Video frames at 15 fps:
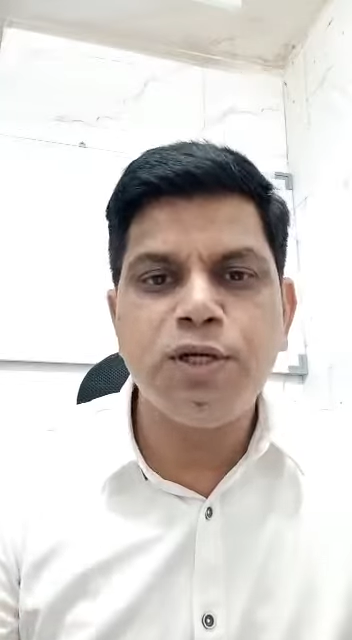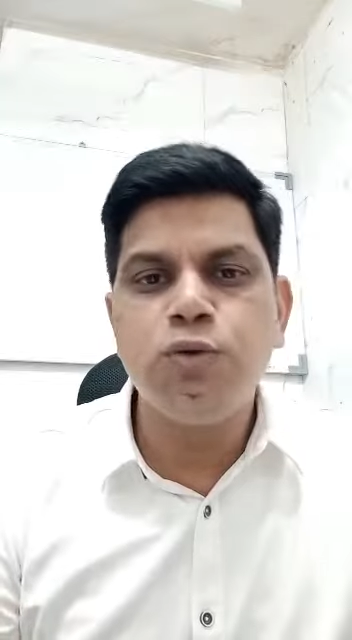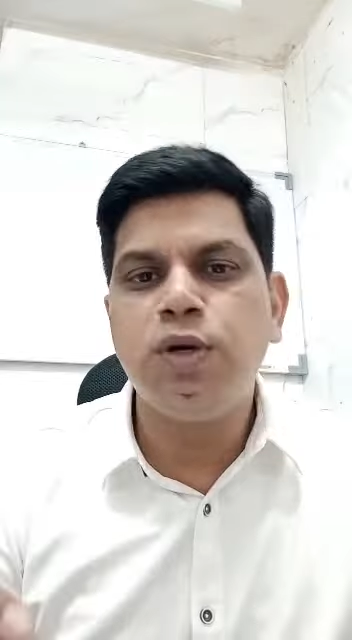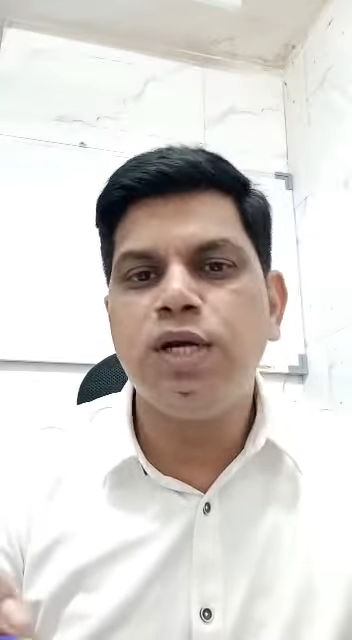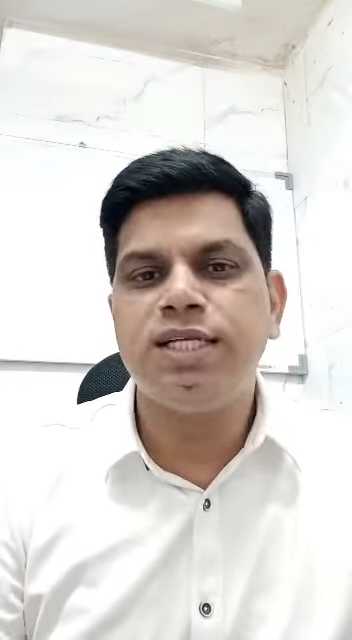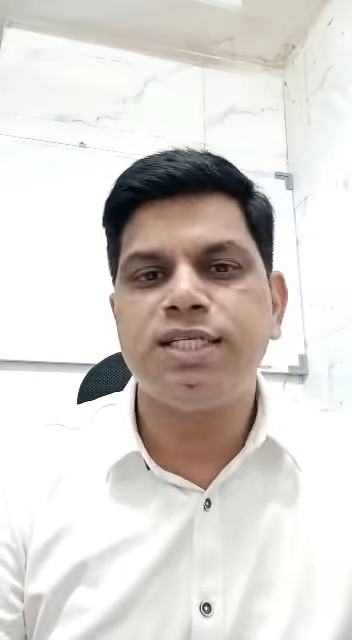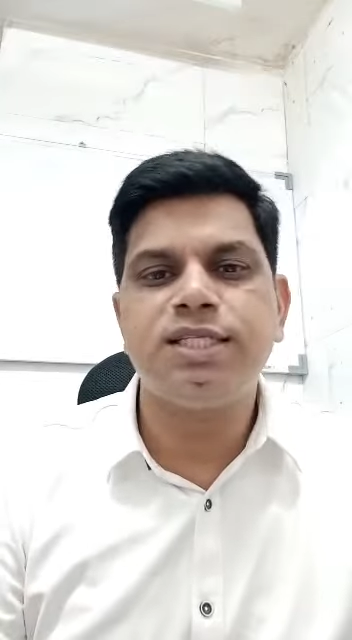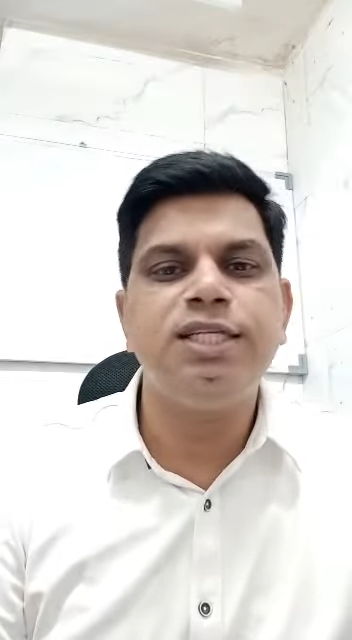who are
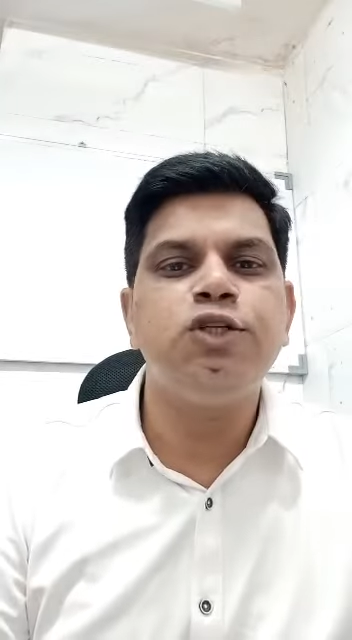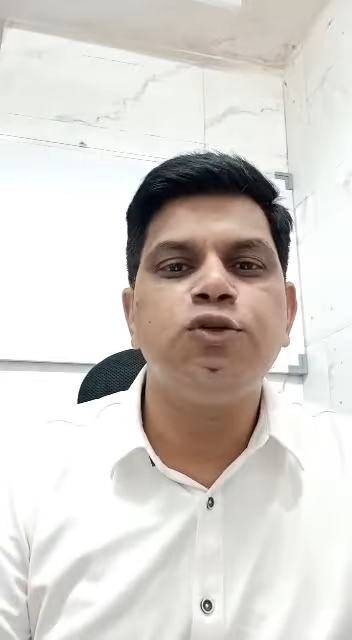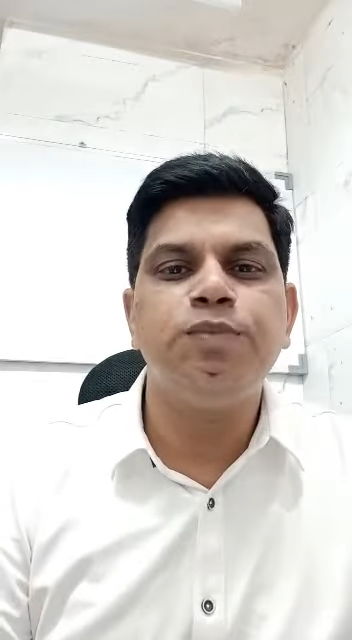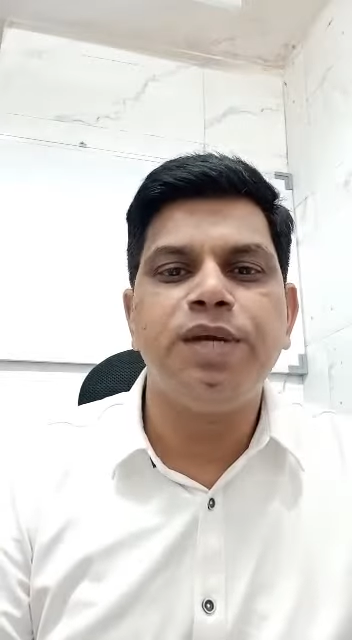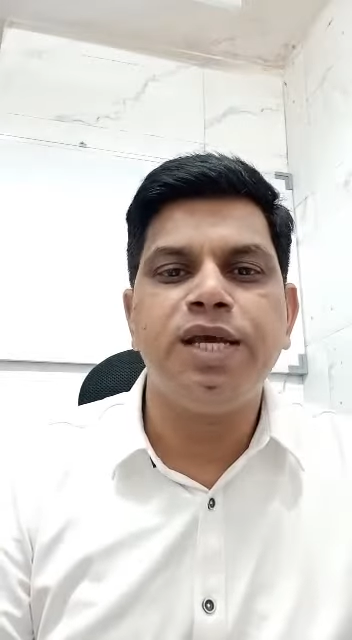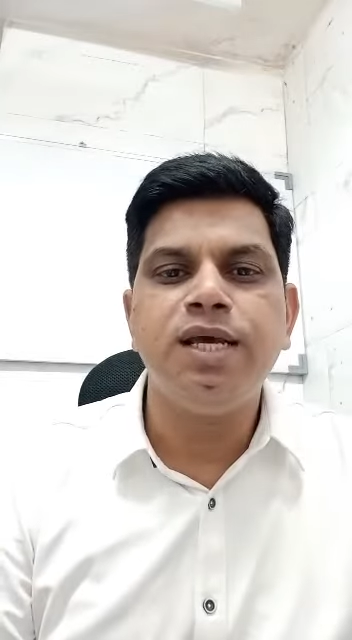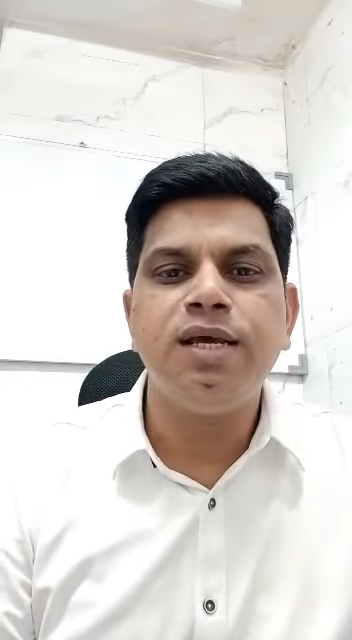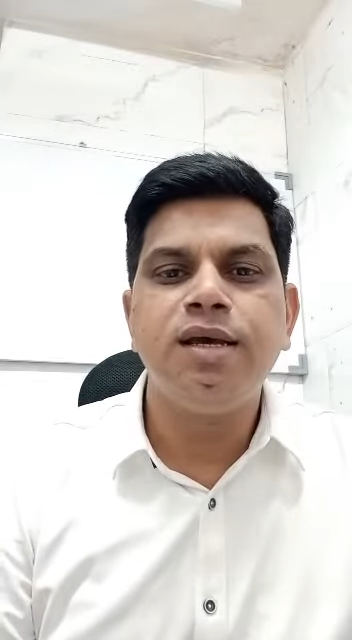listening to
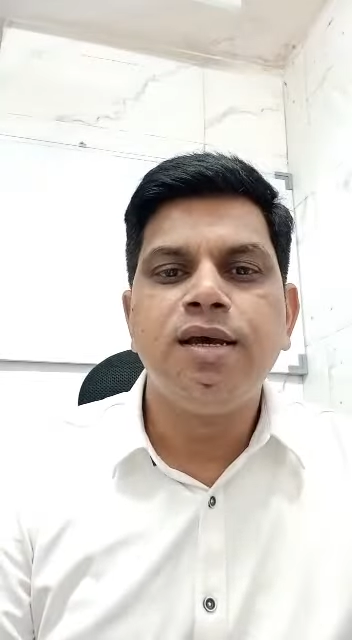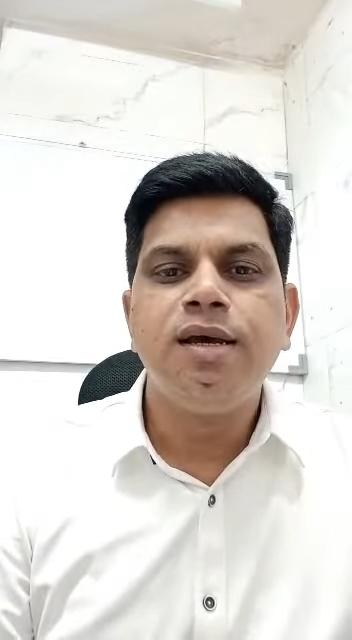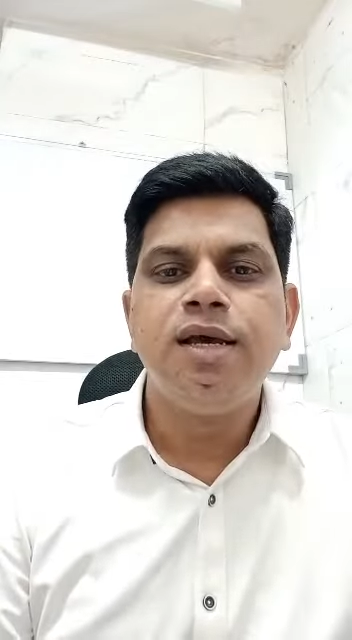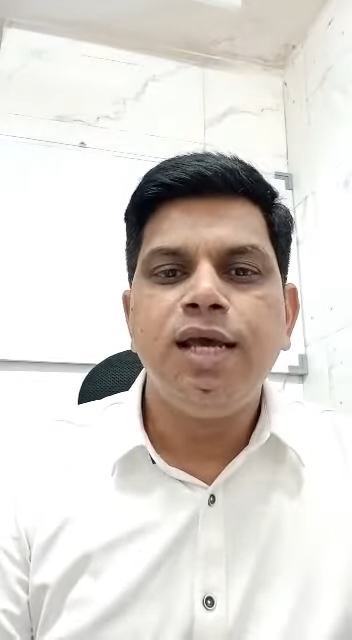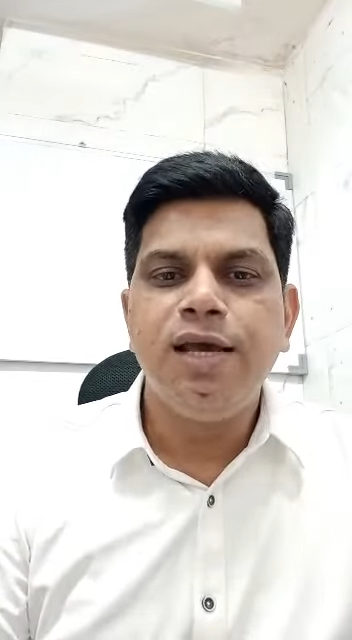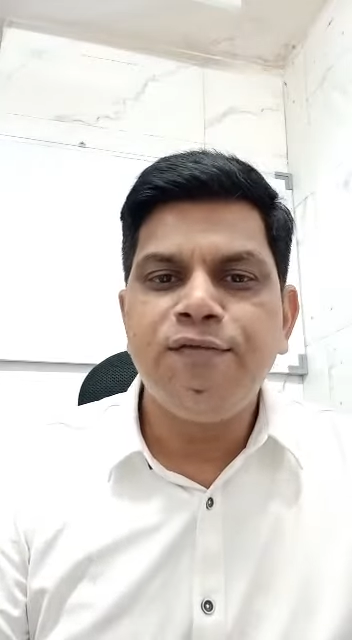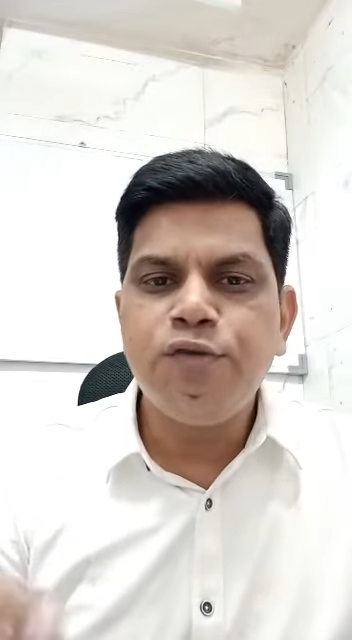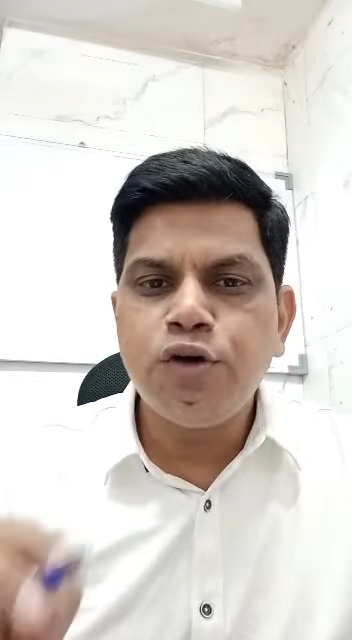me,
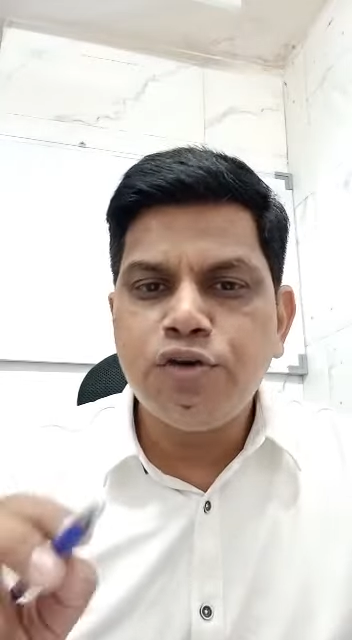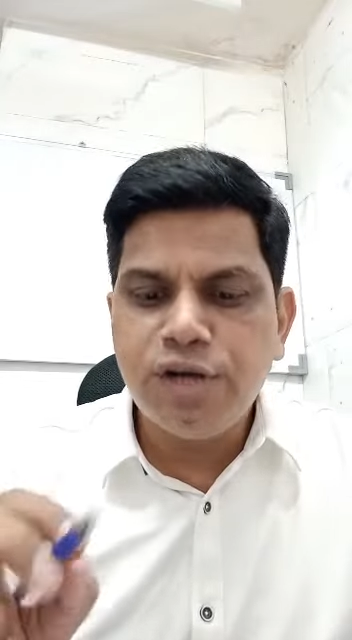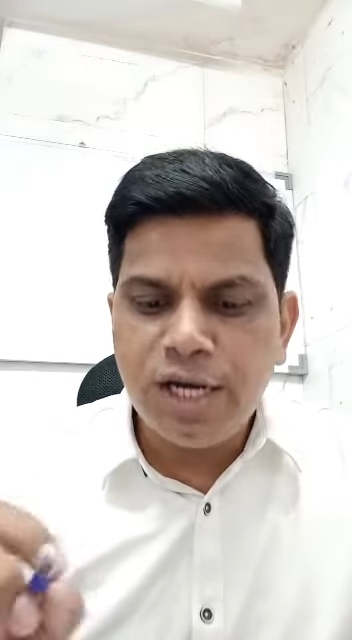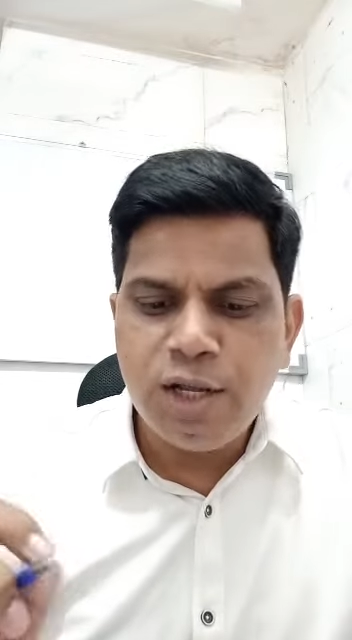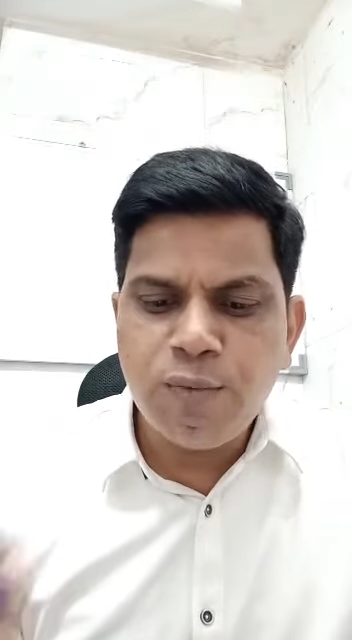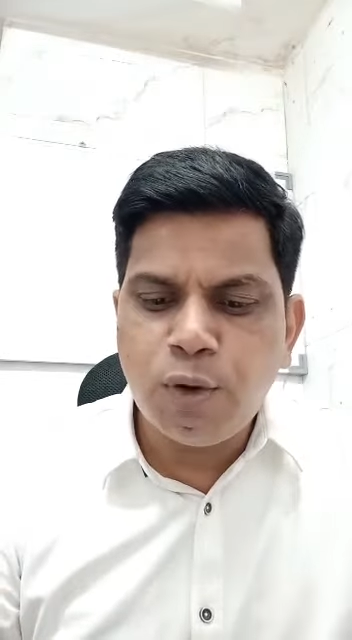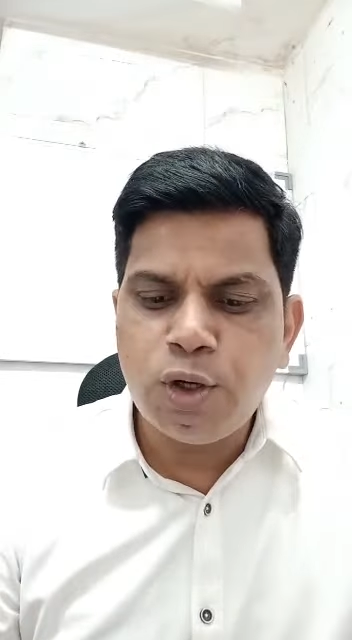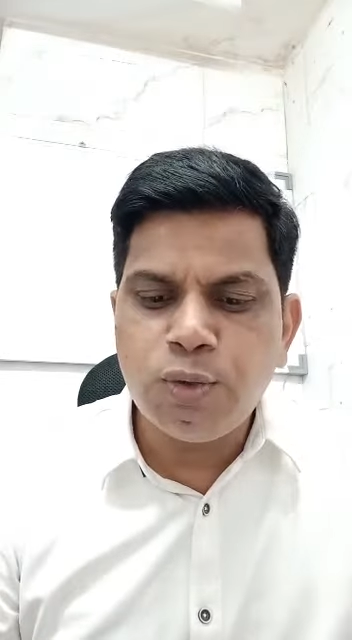if you really
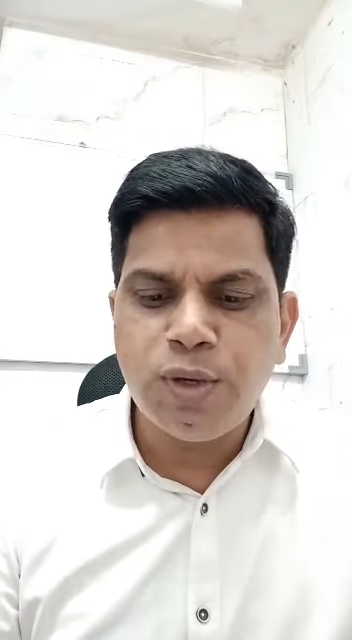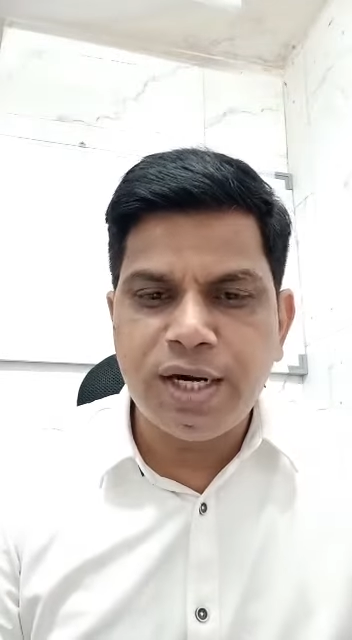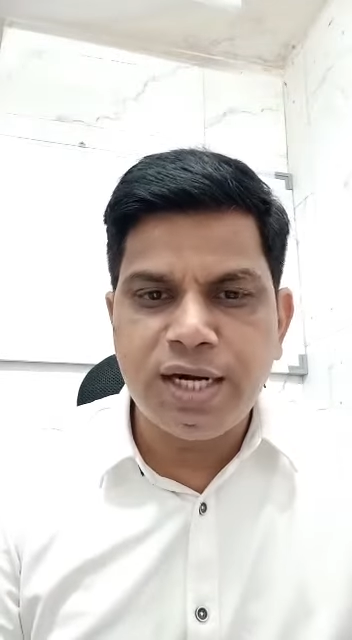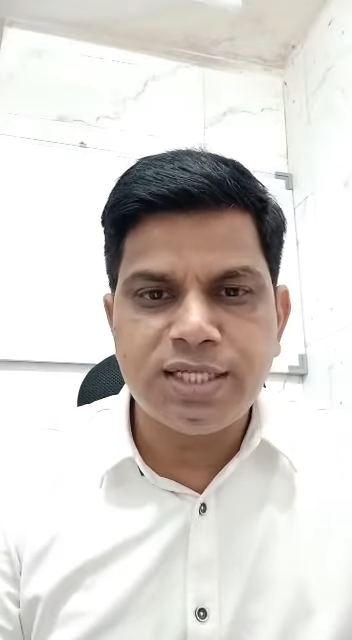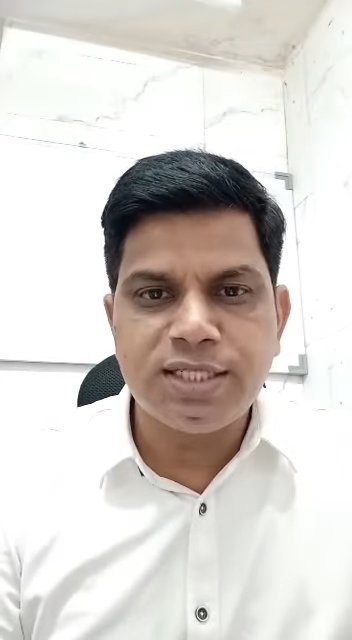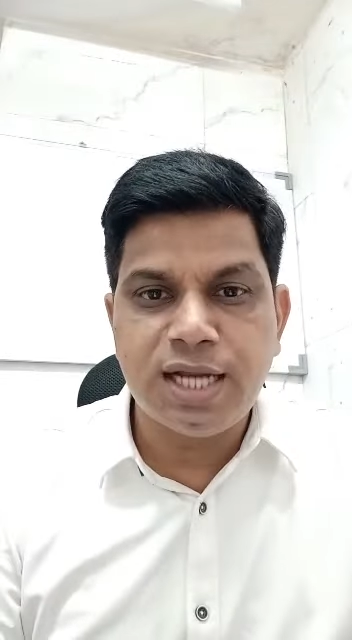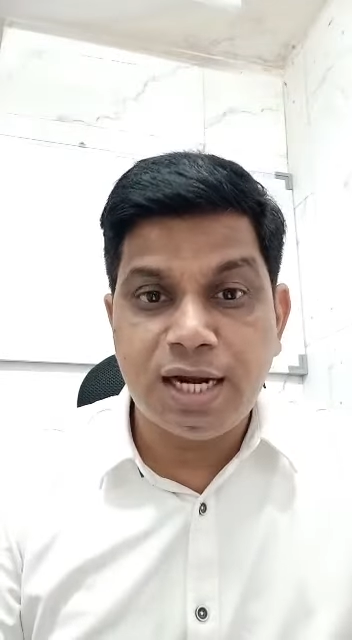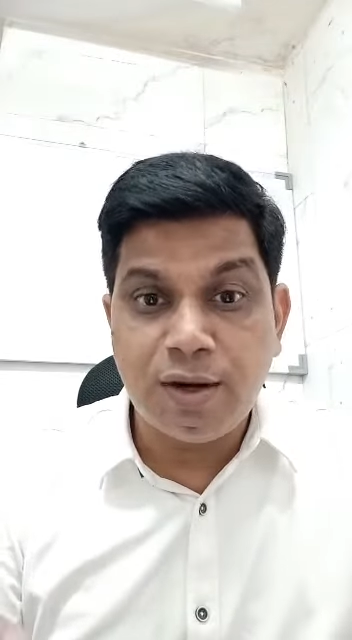want to
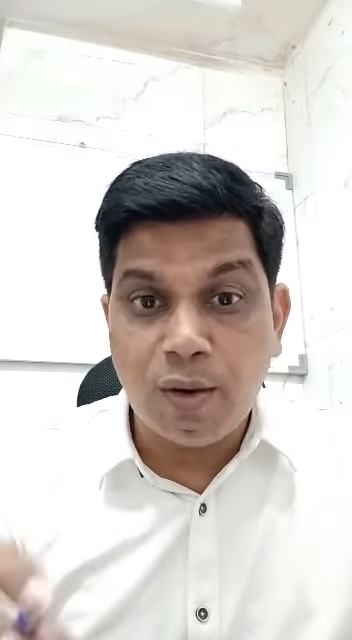understand,